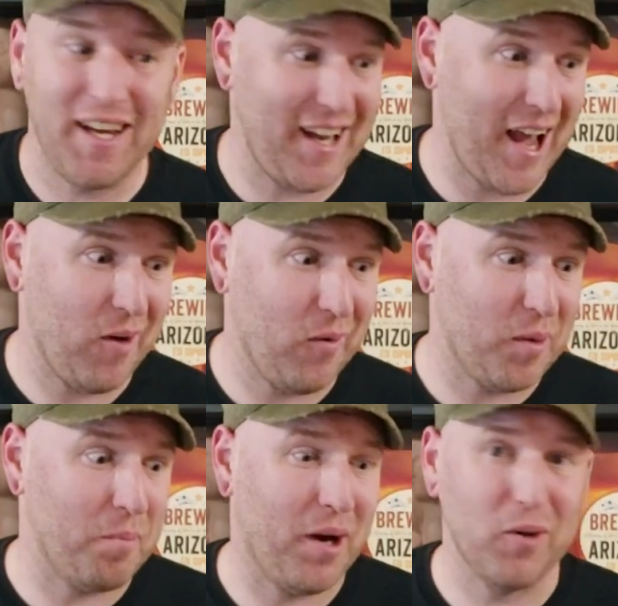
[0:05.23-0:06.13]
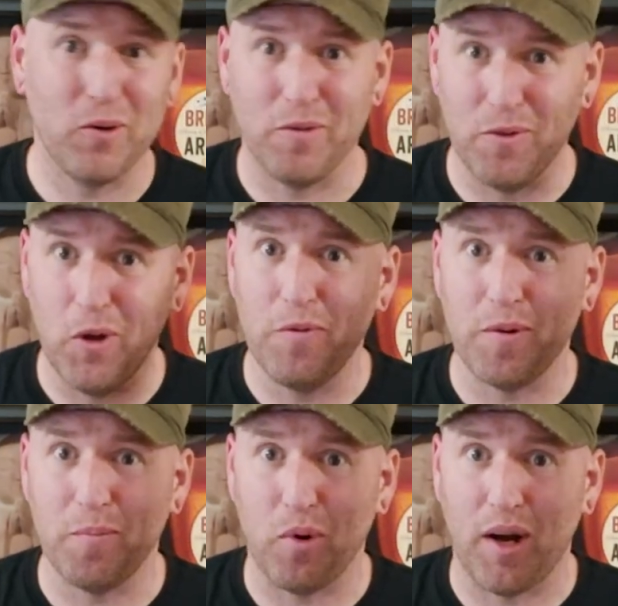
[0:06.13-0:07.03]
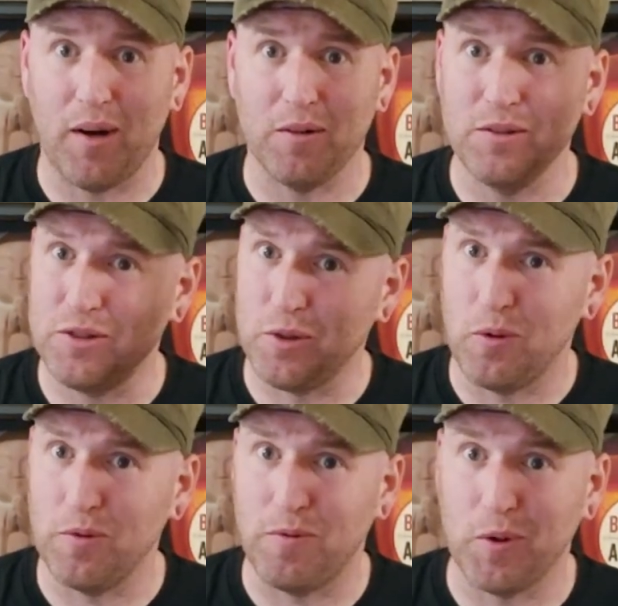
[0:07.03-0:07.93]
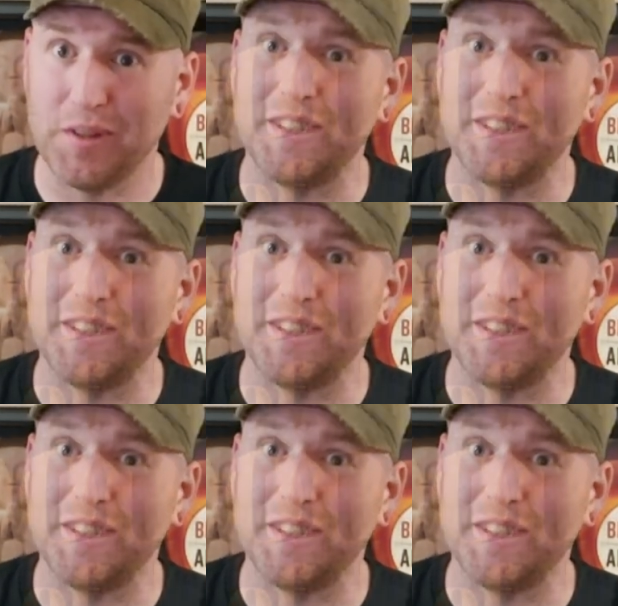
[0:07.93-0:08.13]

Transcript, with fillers: and how a bottle of Löwenbräu sold for